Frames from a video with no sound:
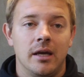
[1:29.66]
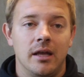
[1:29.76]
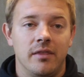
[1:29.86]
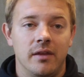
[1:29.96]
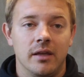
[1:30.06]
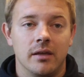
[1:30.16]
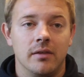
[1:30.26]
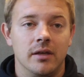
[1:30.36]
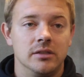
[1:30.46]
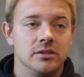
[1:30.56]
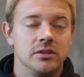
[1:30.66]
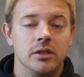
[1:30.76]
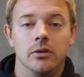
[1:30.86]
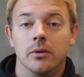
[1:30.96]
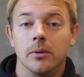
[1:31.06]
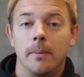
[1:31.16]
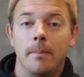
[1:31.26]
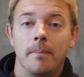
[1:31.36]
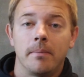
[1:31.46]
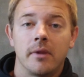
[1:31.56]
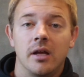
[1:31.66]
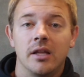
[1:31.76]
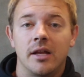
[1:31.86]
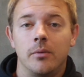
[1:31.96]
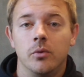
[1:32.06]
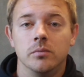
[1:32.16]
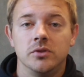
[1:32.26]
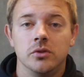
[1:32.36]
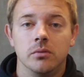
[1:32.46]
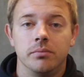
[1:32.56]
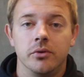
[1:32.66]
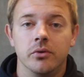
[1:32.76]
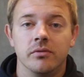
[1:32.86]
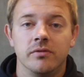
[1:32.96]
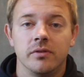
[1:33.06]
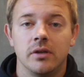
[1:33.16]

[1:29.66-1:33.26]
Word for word: I think there's still a lot of room to improve.